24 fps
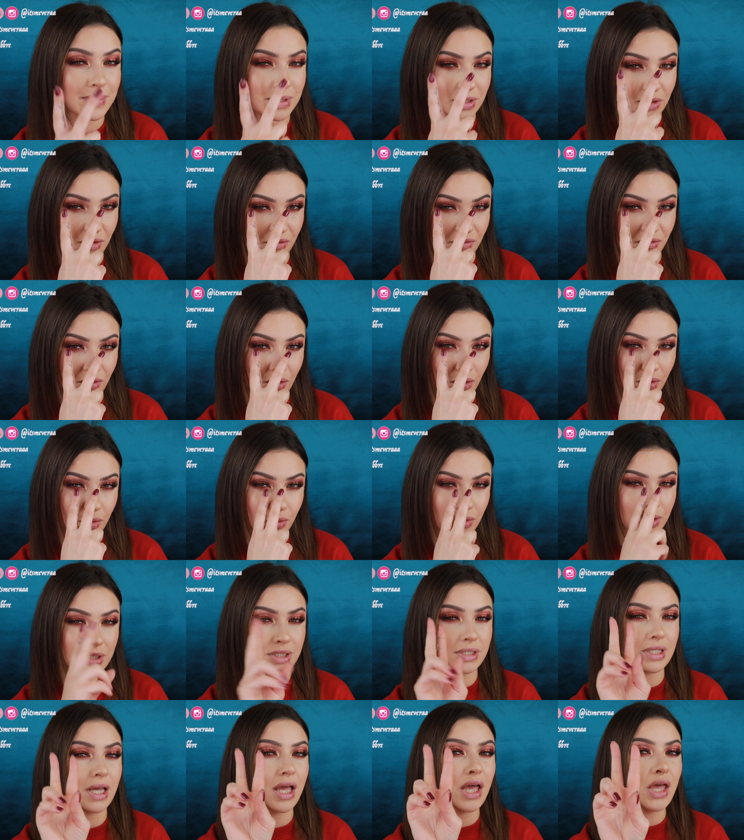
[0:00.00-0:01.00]
So
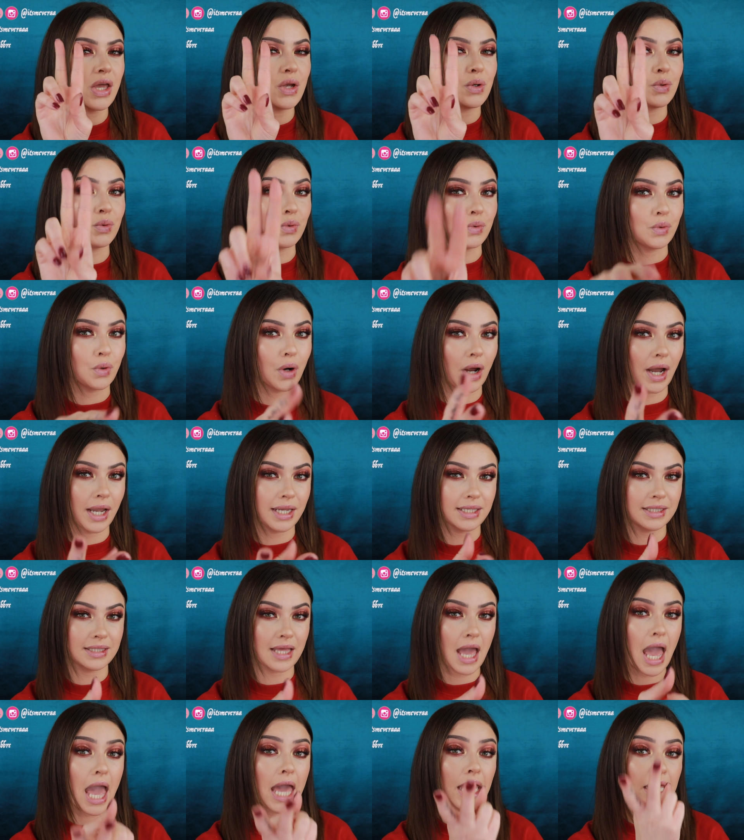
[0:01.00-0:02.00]
focus
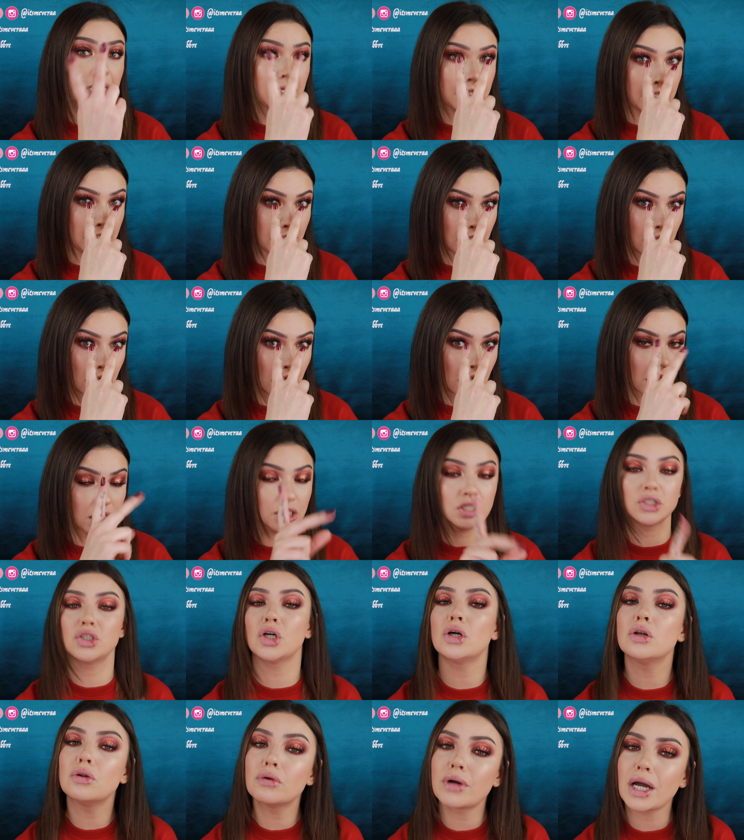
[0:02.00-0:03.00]
right here.
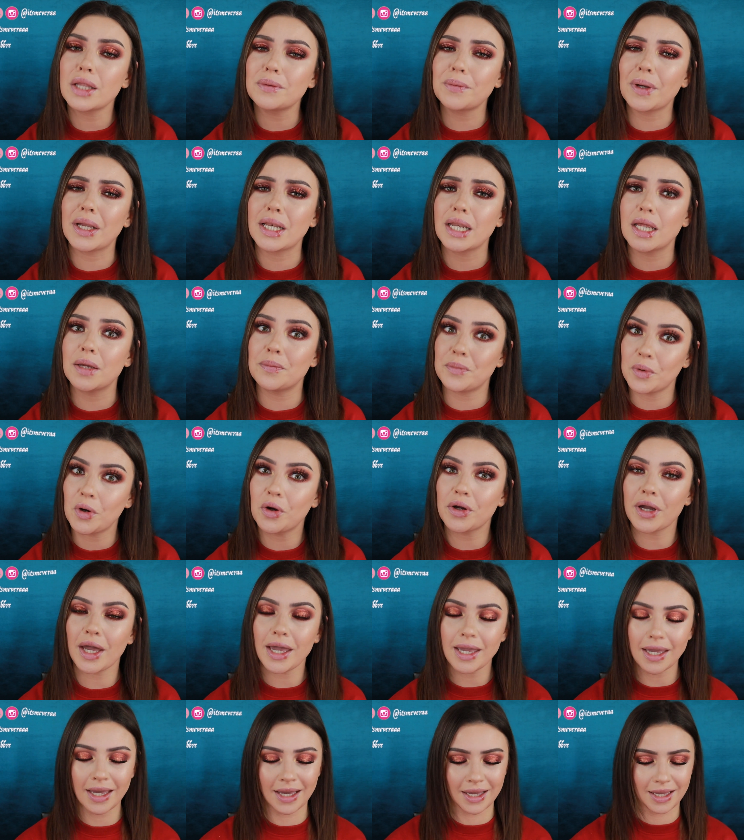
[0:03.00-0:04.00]
Don't look at my lip,
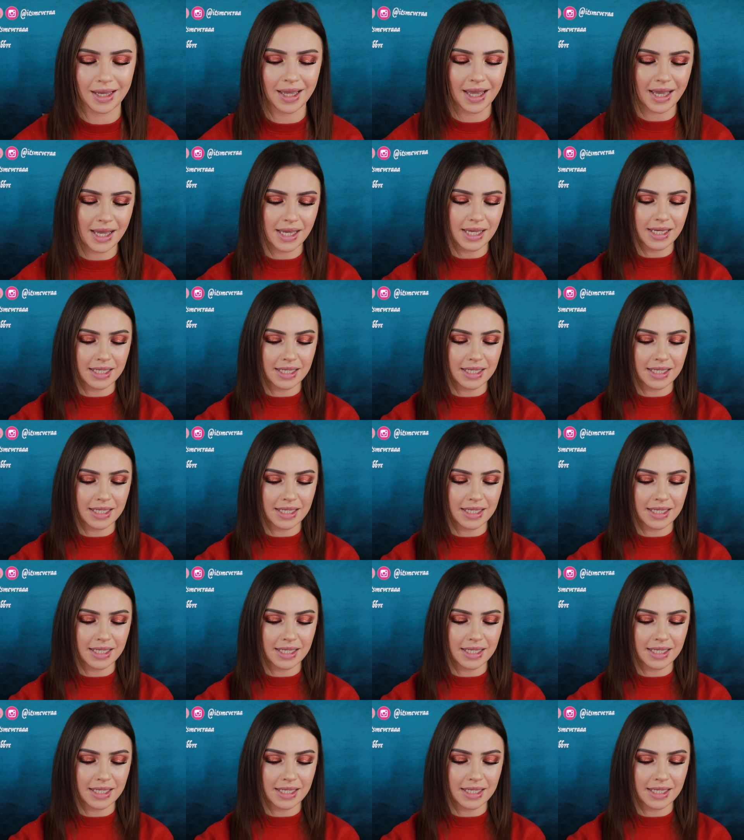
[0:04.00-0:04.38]
okay?